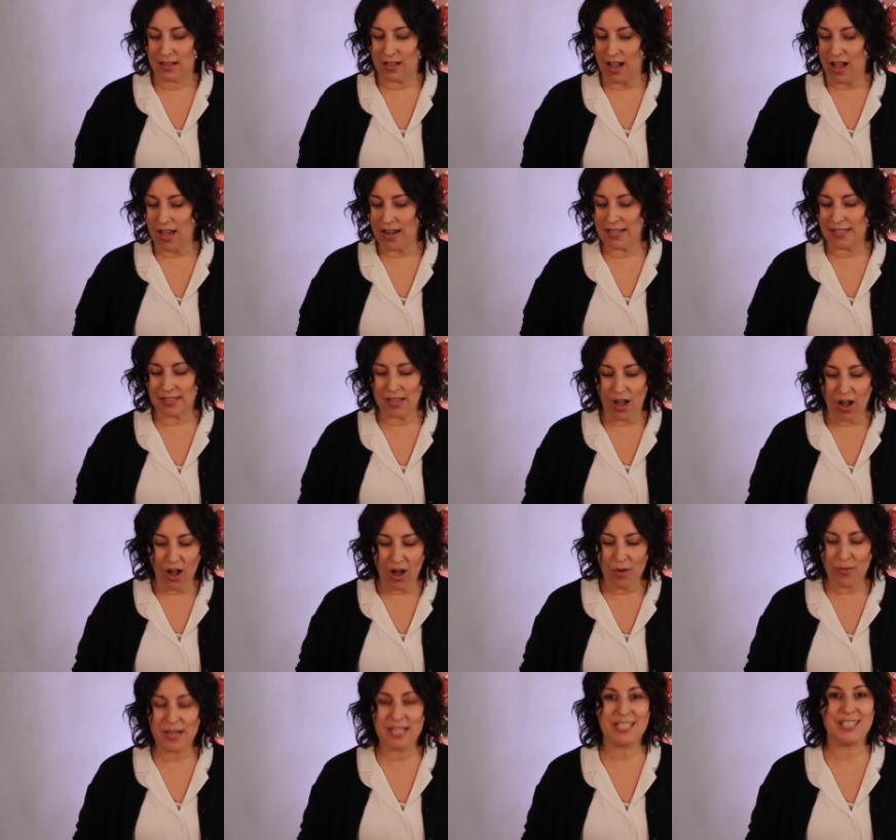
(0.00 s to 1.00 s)
God is
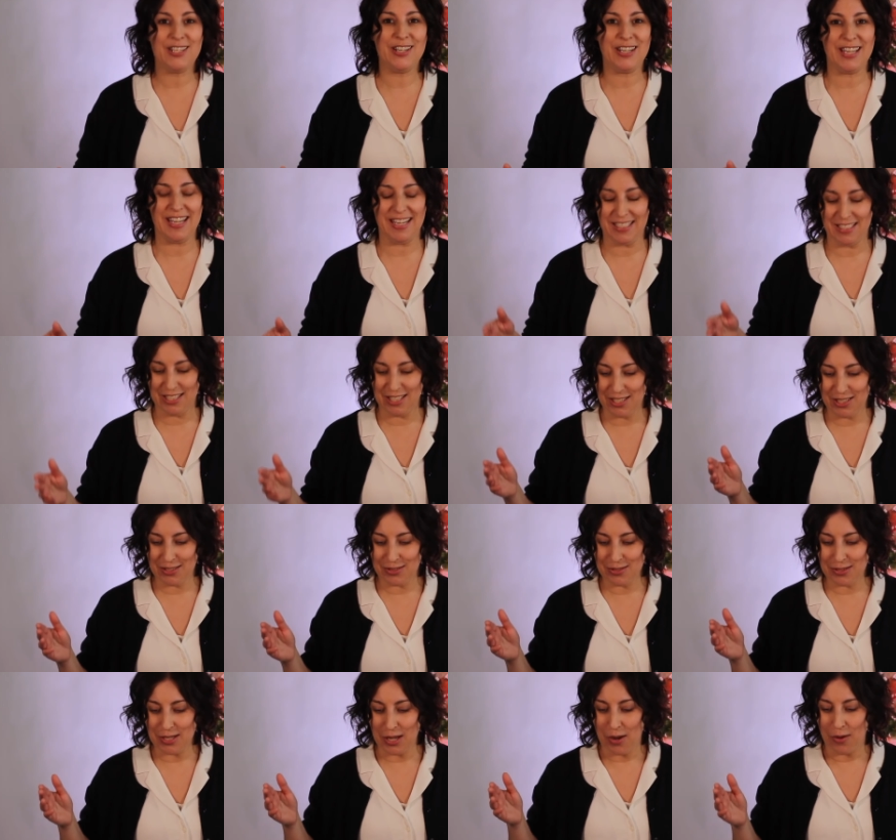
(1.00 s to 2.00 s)
always looking to
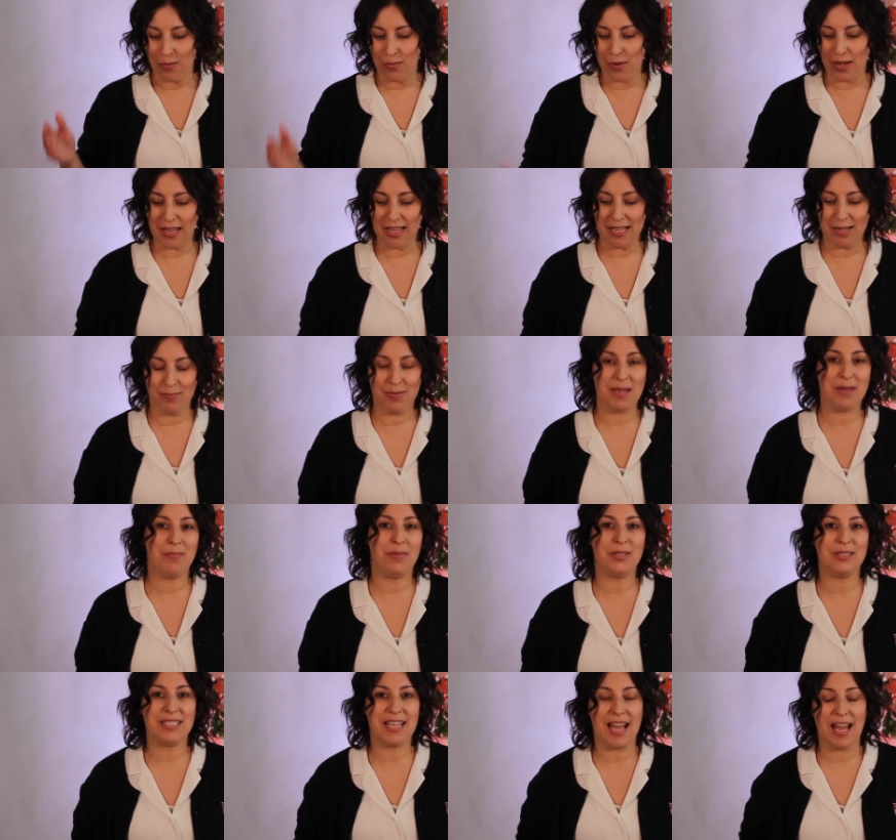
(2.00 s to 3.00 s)
use willing
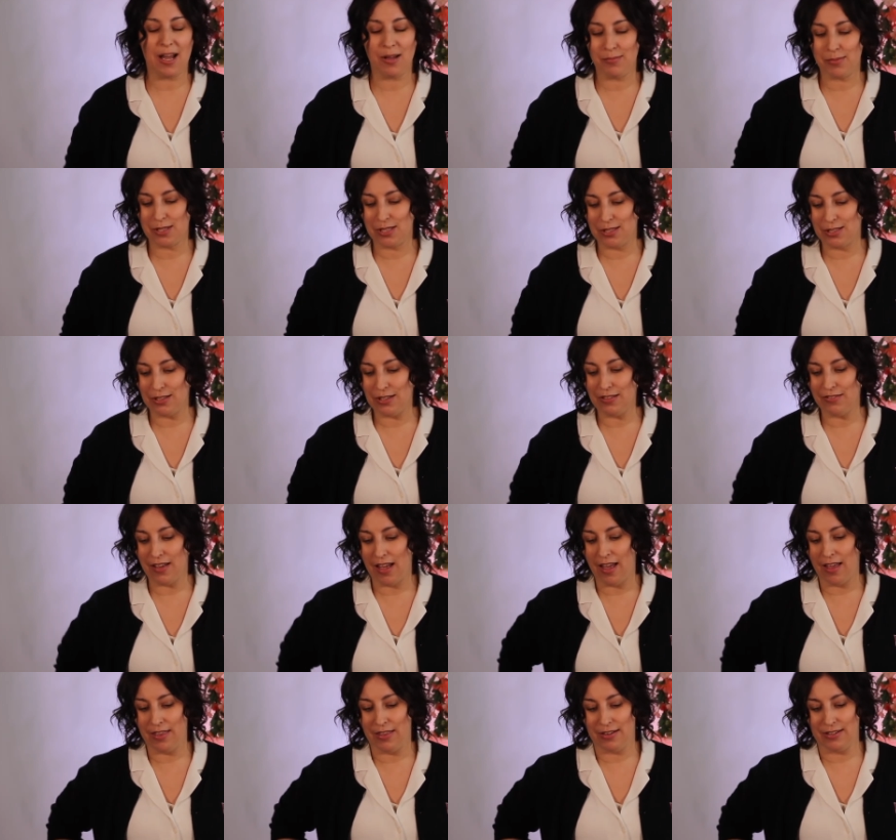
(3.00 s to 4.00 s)
people to help
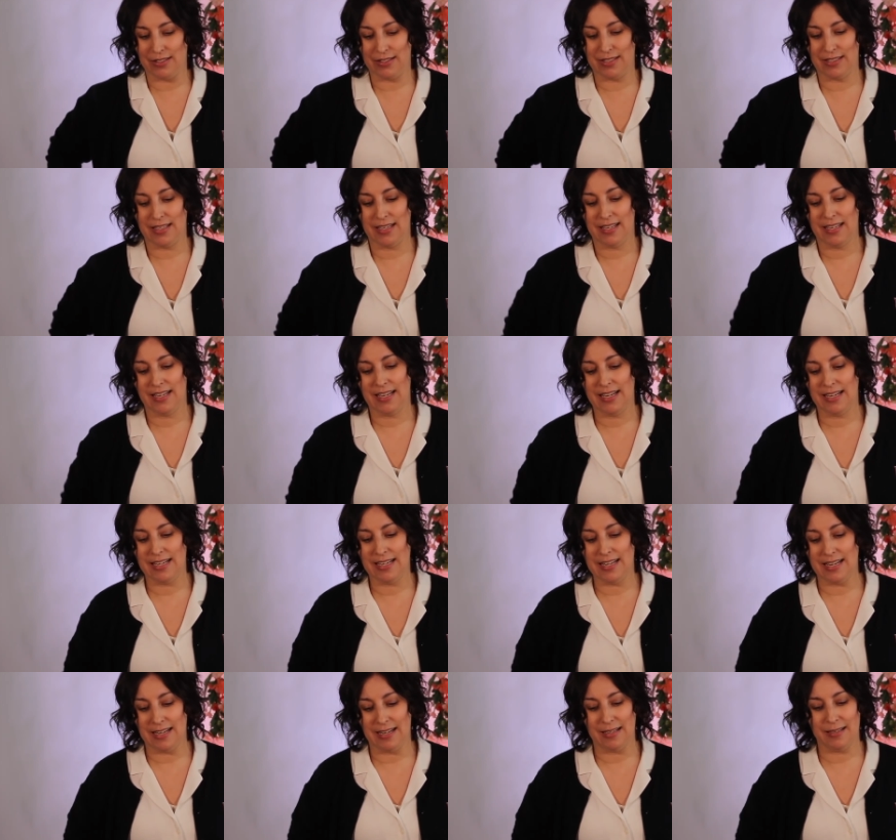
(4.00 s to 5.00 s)
serve others in
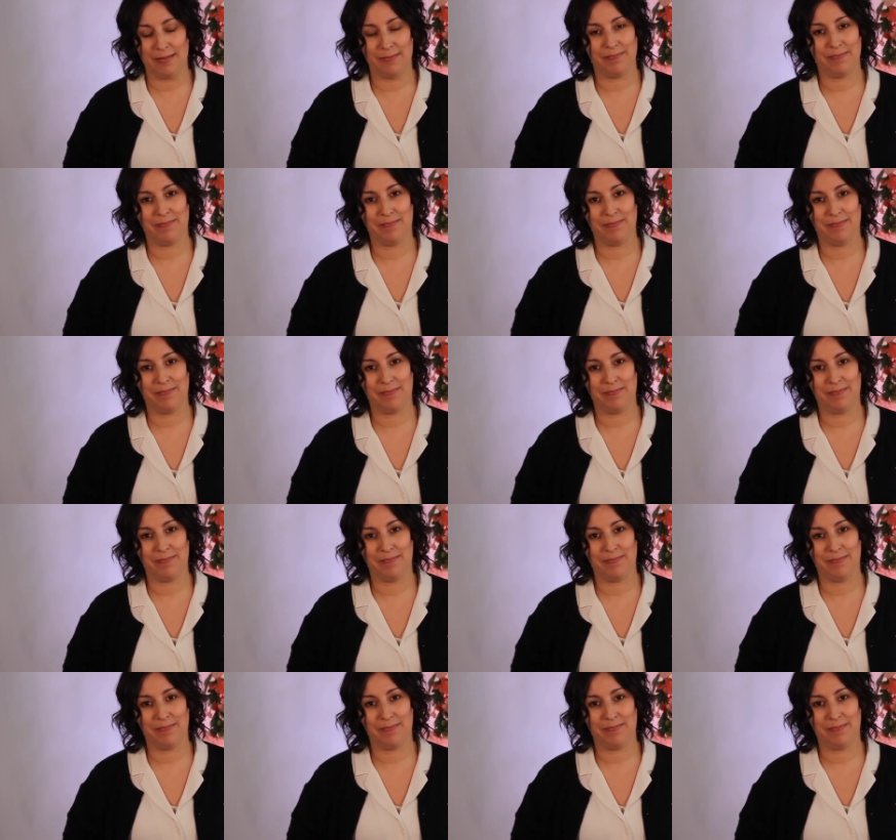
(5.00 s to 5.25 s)
need.